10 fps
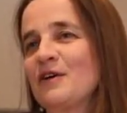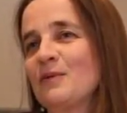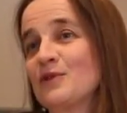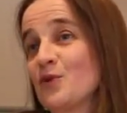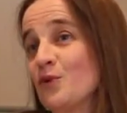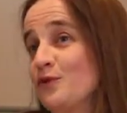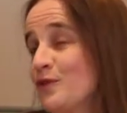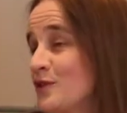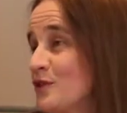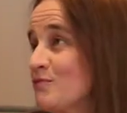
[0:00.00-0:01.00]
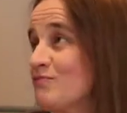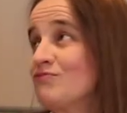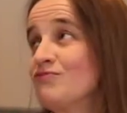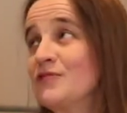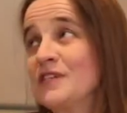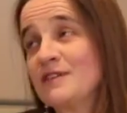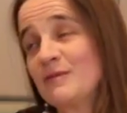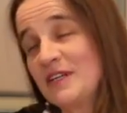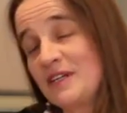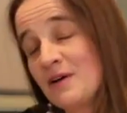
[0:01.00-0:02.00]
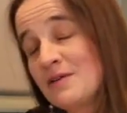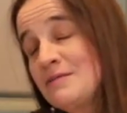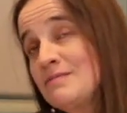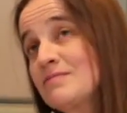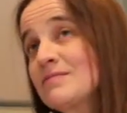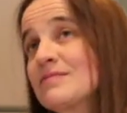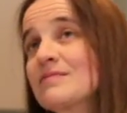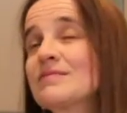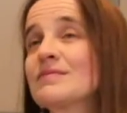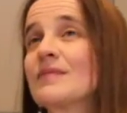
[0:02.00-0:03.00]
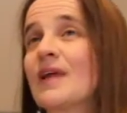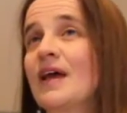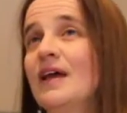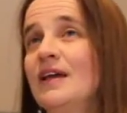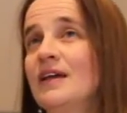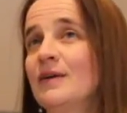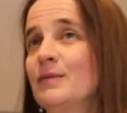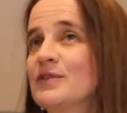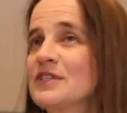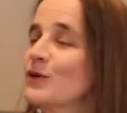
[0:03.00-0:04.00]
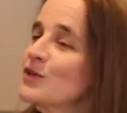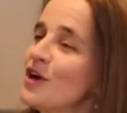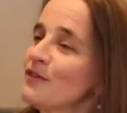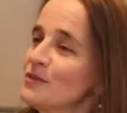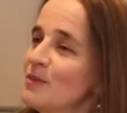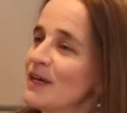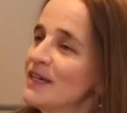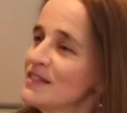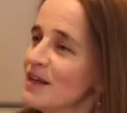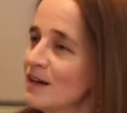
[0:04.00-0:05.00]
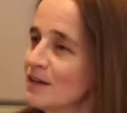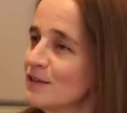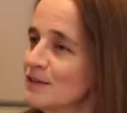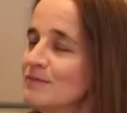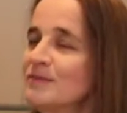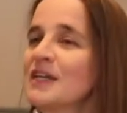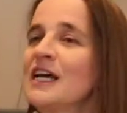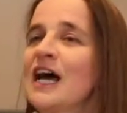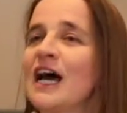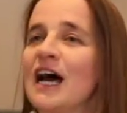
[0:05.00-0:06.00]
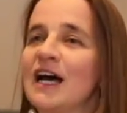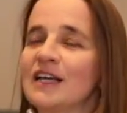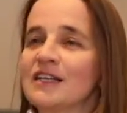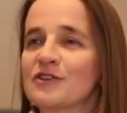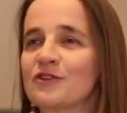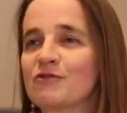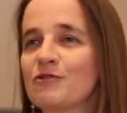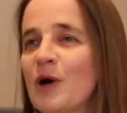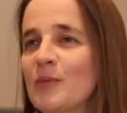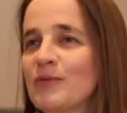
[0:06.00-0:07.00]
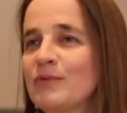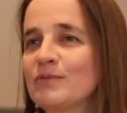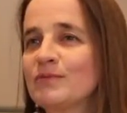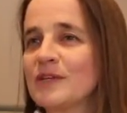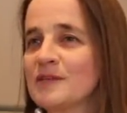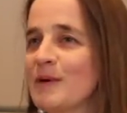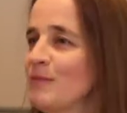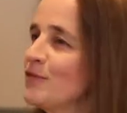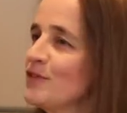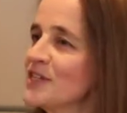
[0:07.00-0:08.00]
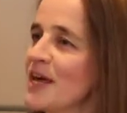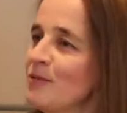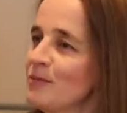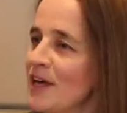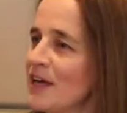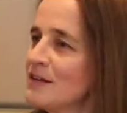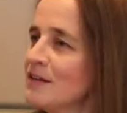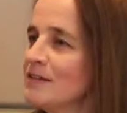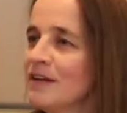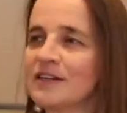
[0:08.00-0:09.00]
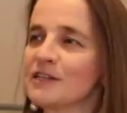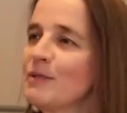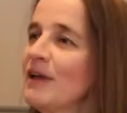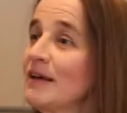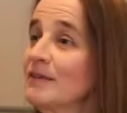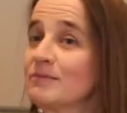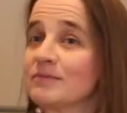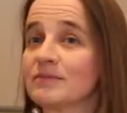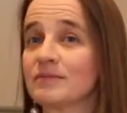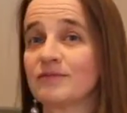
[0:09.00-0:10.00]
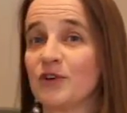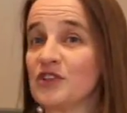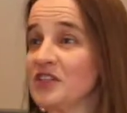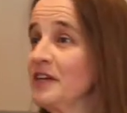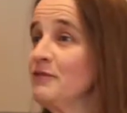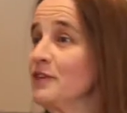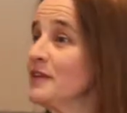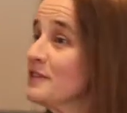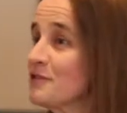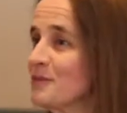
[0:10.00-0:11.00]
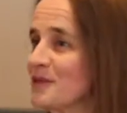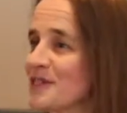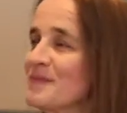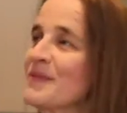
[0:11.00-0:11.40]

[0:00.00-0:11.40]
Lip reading: was orphaned reasonably young. He was looked after by his uncle and grew up as a member of the town band, learning to play virtually every instrument.